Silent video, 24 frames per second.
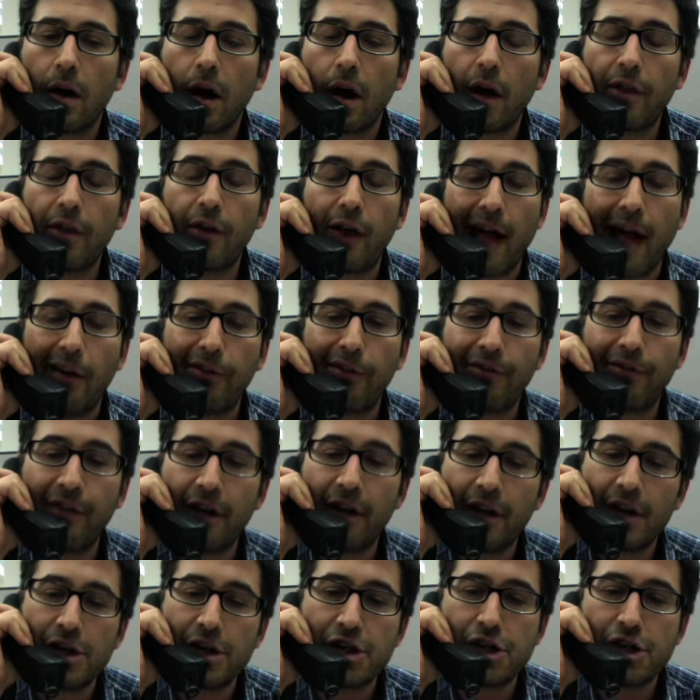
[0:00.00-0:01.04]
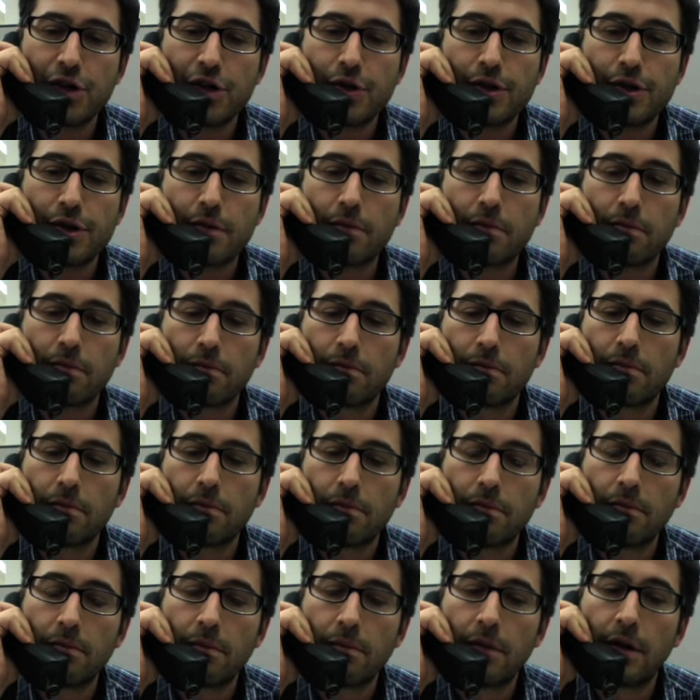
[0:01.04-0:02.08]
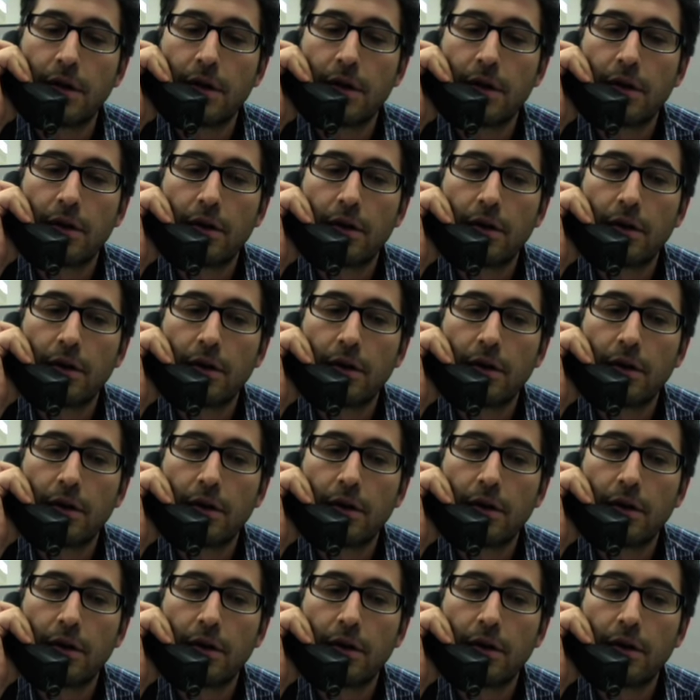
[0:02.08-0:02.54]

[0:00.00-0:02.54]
Other alpha issues? Absolutely.